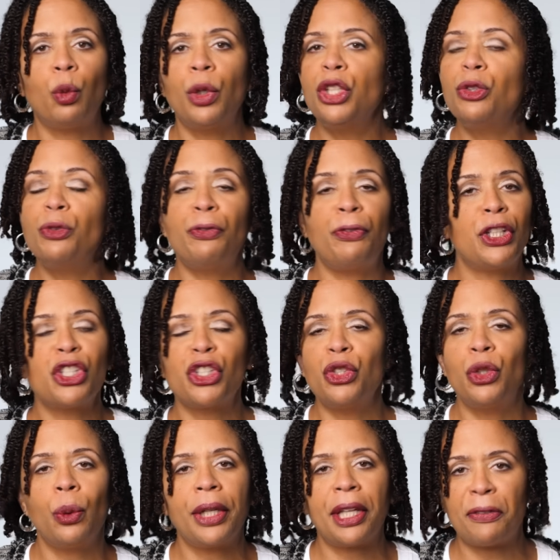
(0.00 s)
when you finish
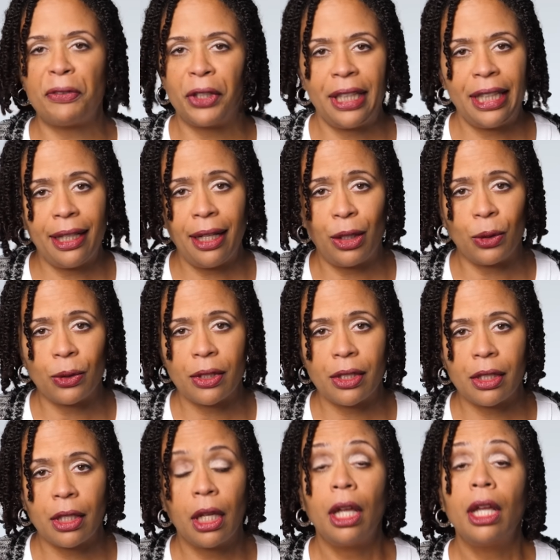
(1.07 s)
doing everything else.
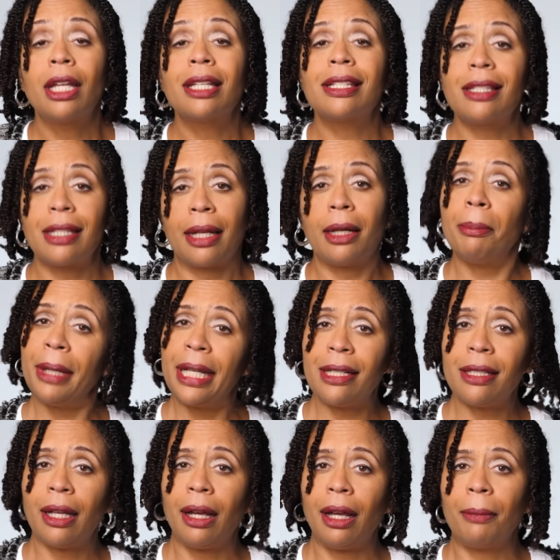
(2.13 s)
Set a
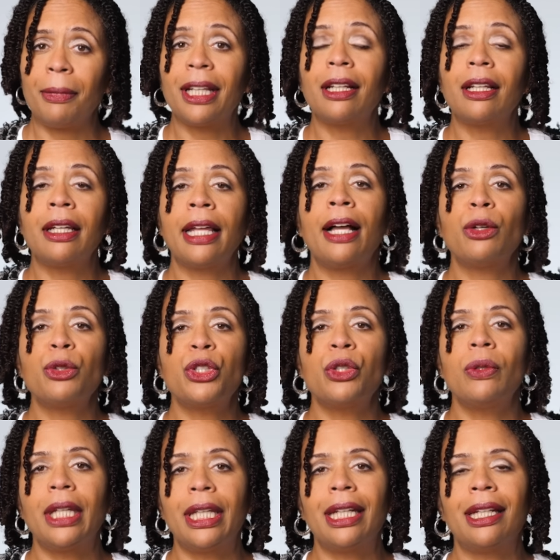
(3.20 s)
bedtime that allows you
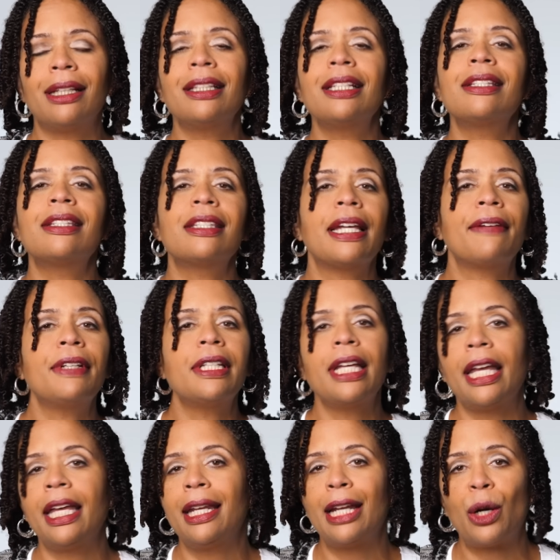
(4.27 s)
to get at least seven to
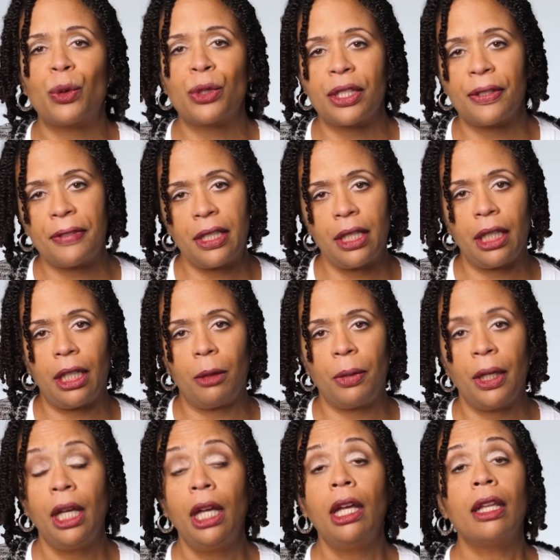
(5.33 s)
eight hours of sleep.
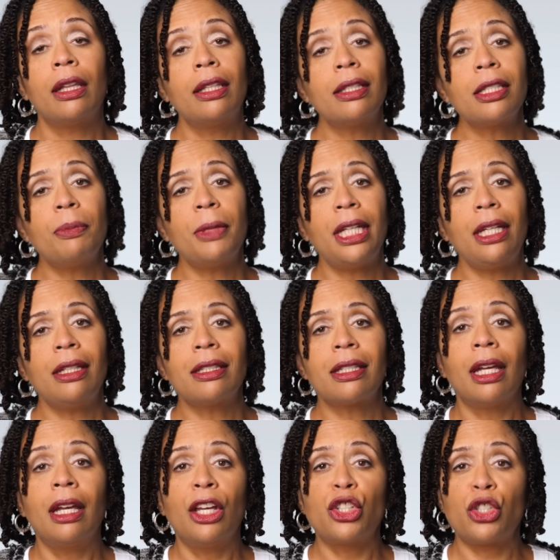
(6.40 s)
This means
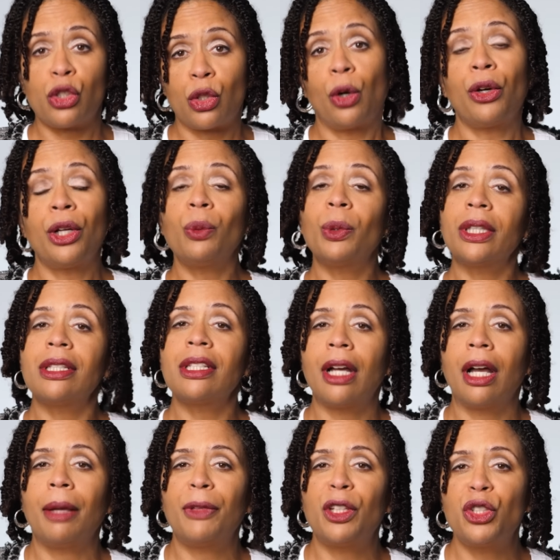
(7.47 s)
starting with the
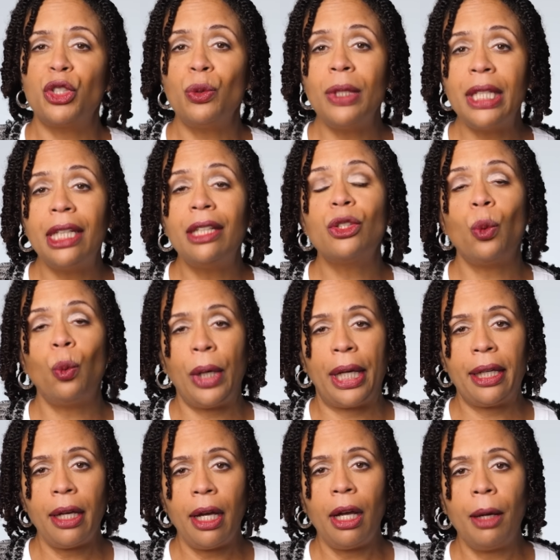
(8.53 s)
time that you need to
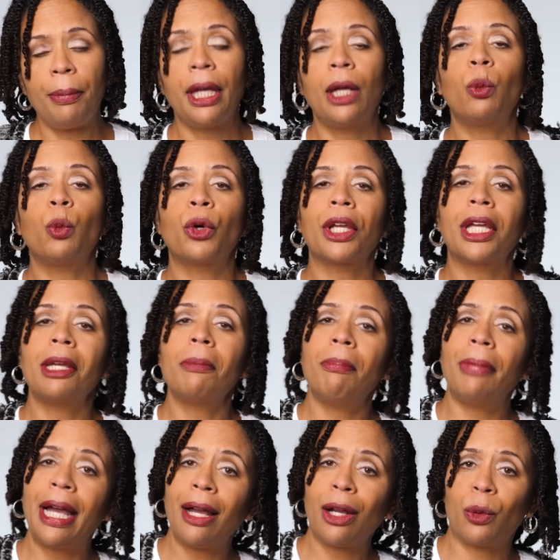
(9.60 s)
wake up and working
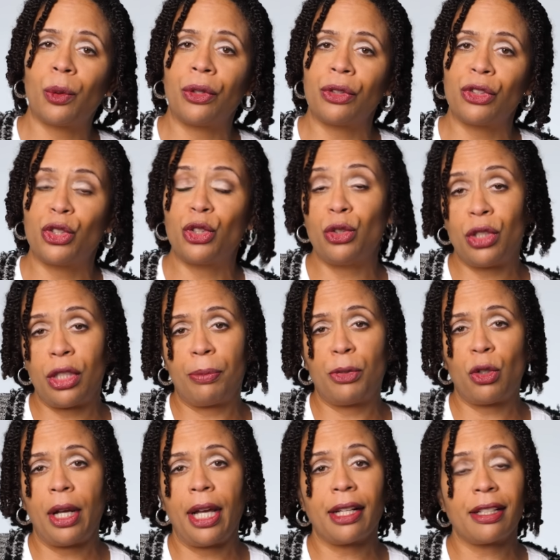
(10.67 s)
backwards to
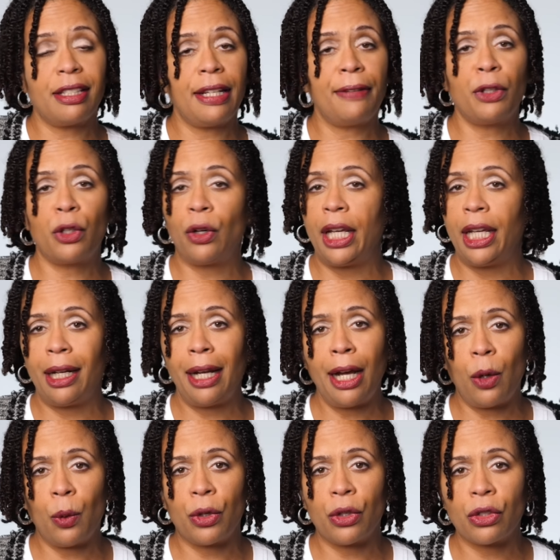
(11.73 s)
subtract seven or eight
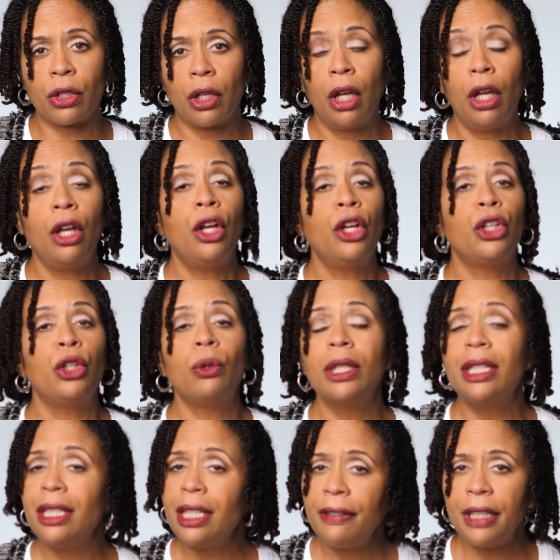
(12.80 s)
hours. You
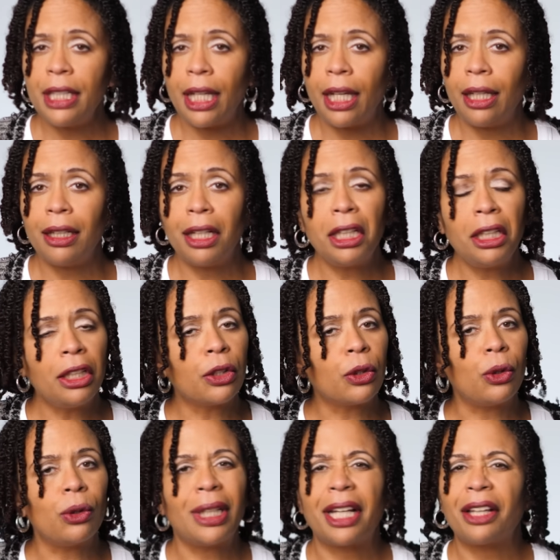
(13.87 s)
can deviate a
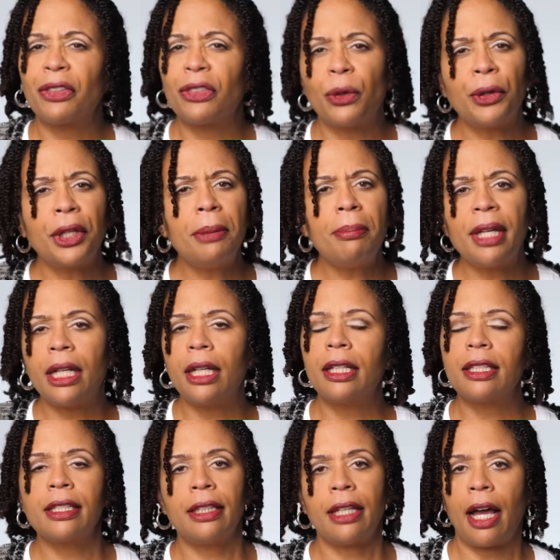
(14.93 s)
little, like thirty
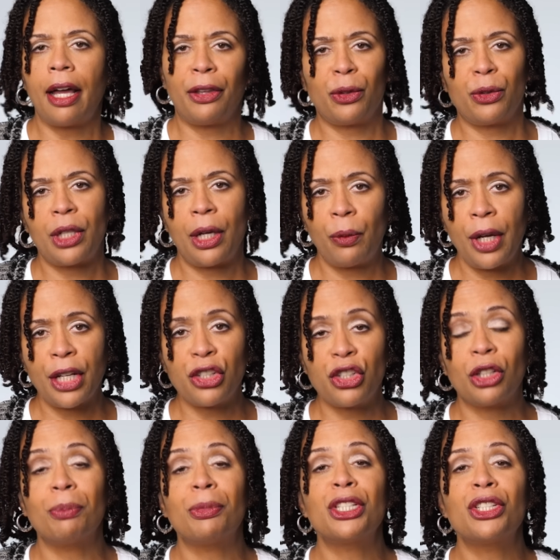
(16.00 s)
minutes in either
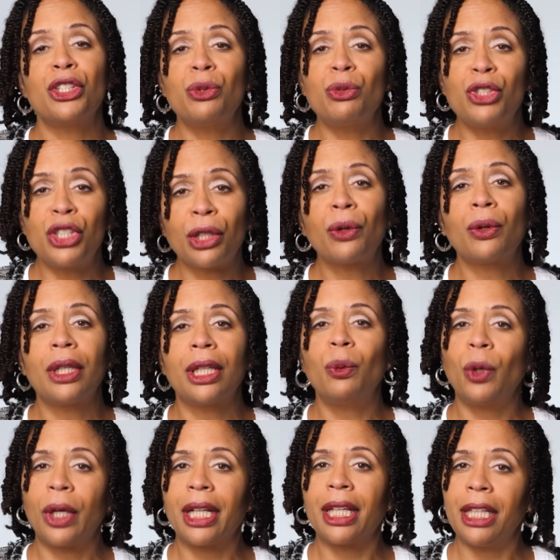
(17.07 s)
direction, but you generally
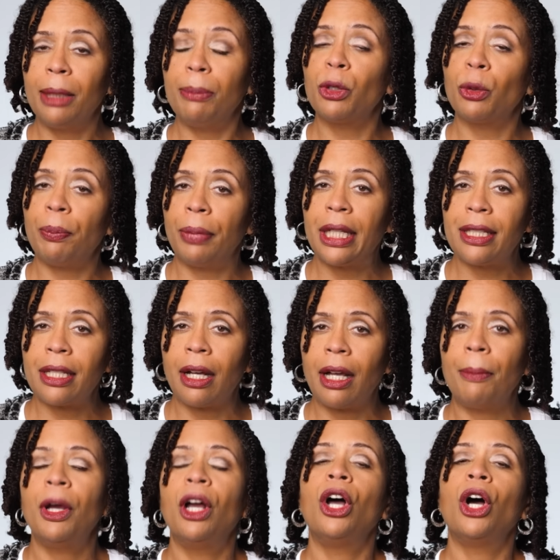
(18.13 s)
want to keep your
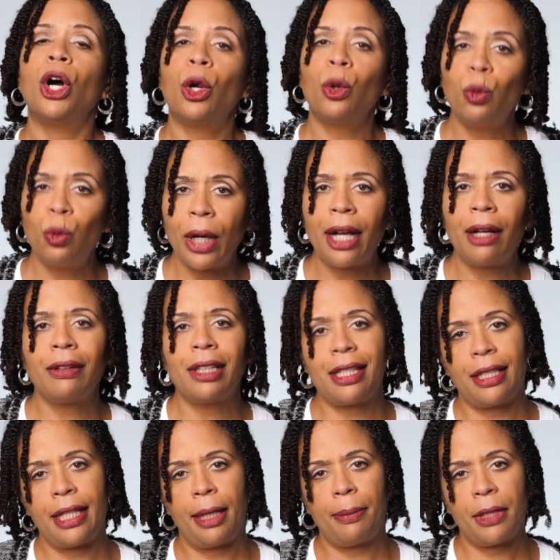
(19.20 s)
bedtime around the
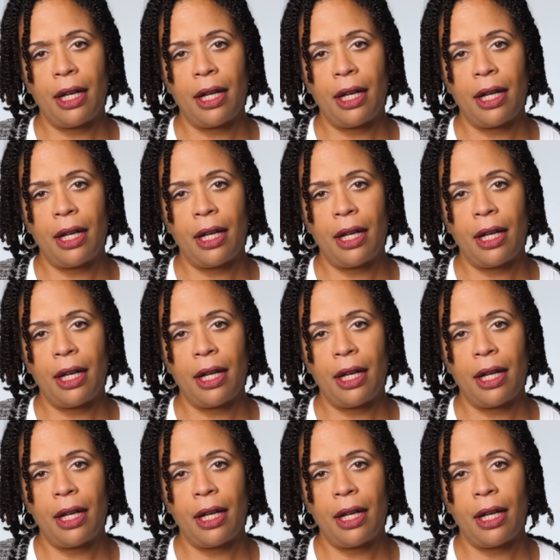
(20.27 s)
same